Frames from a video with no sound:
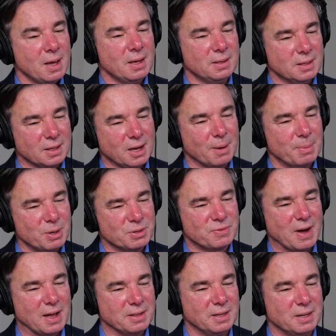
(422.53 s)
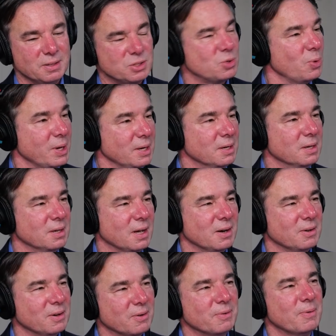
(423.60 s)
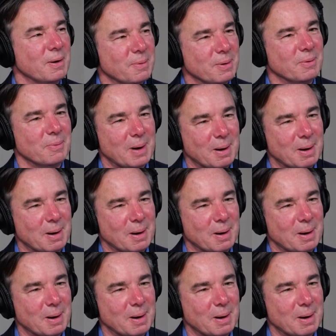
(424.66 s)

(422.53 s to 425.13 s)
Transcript: the company was founded in Sweden. I don't know if everybody